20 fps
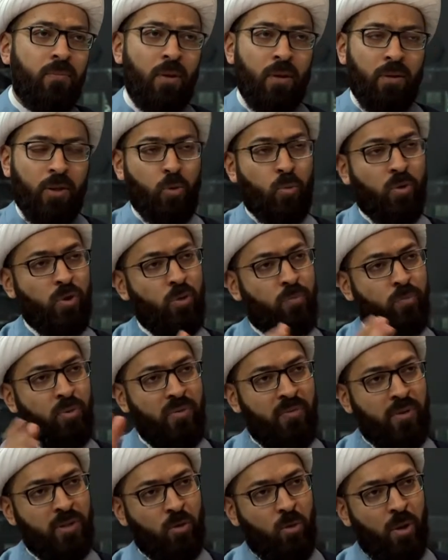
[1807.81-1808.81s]
This was your
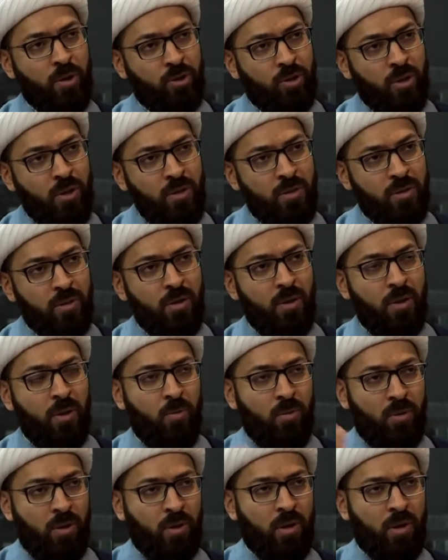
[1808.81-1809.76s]
previous questions within